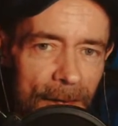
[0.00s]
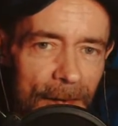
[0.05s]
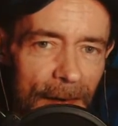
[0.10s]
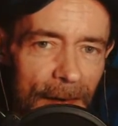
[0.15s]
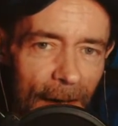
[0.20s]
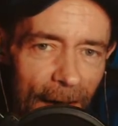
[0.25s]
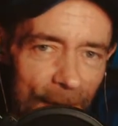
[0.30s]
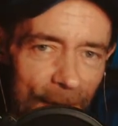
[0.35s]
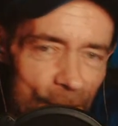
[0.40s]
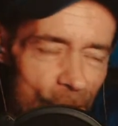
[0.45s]

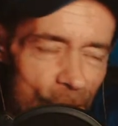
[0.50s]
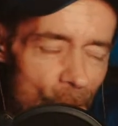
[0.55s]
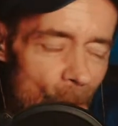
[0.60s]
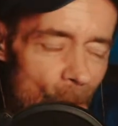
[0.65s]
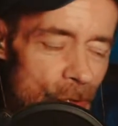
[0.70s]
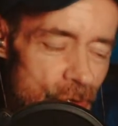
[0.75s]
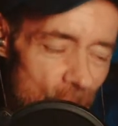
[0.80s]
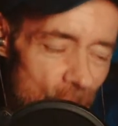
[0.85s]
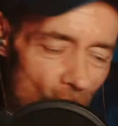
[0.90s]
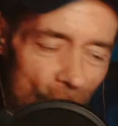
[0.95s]

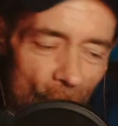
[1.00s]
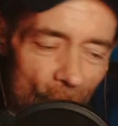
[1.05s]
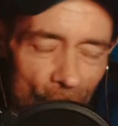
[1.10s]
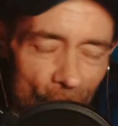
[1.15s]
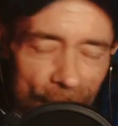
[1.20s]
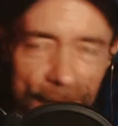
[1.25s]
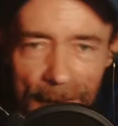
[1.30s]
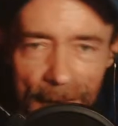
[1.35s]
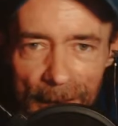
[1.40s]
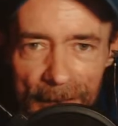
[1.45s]
Everyone's got their
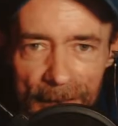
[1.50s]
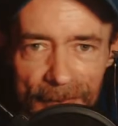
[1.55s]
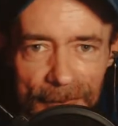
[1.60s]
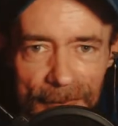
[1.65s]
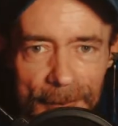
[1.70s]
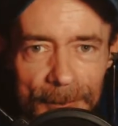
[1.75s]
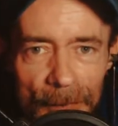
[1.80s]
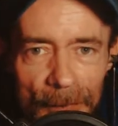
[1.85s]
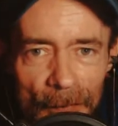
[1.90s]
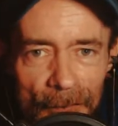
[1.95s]
own taste
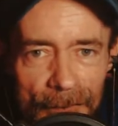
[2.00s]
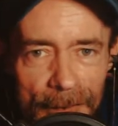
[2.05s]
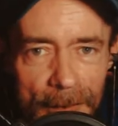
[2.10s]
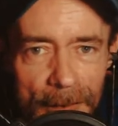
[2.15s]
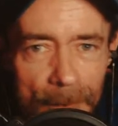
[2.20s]
in music.